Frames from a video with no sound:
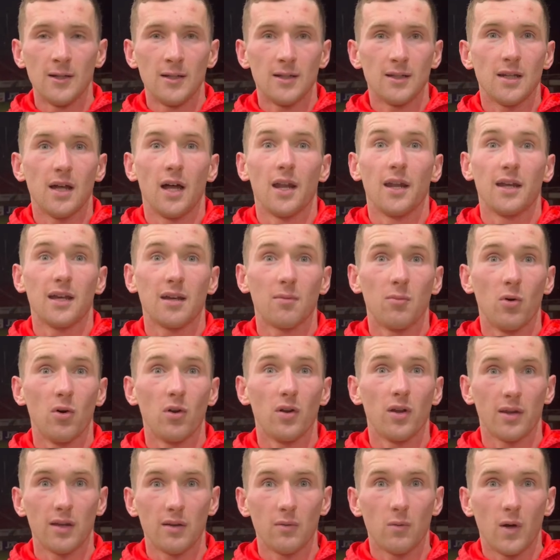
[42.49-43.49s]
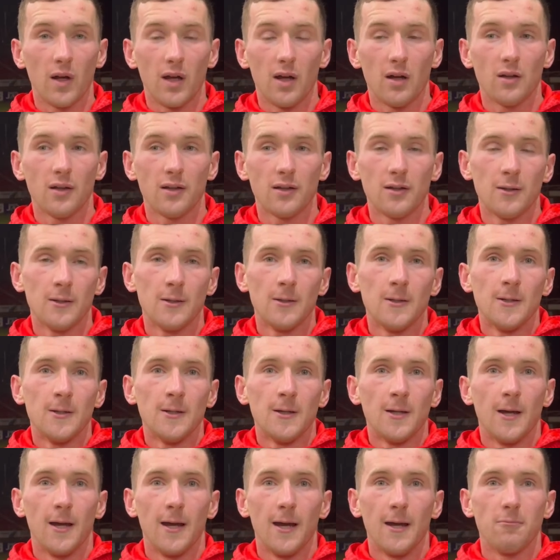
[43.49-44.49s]
Danny came on and did well,
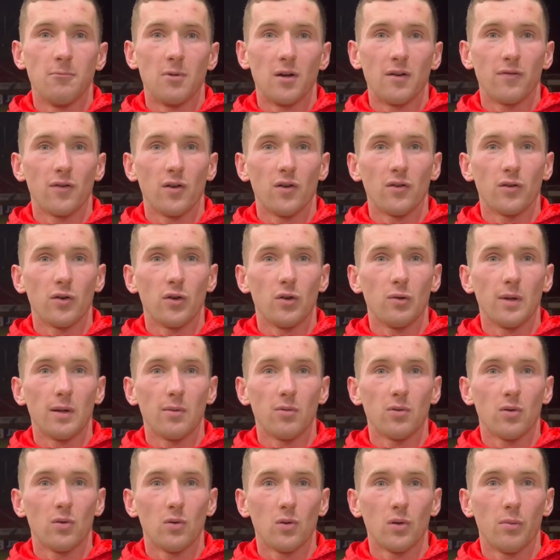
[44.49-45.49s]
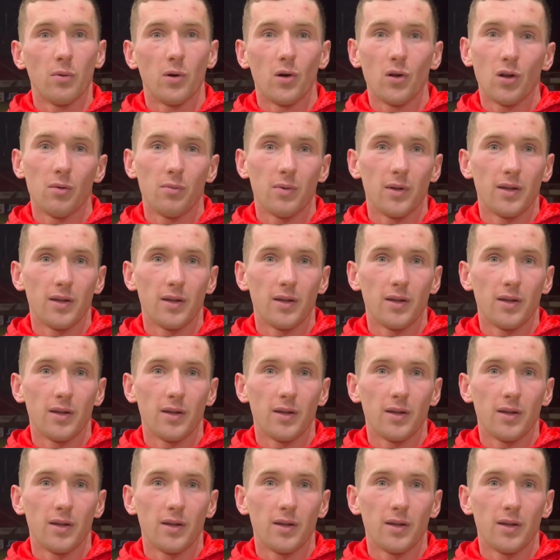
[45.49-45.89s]
and our front two were able to hold the ball up,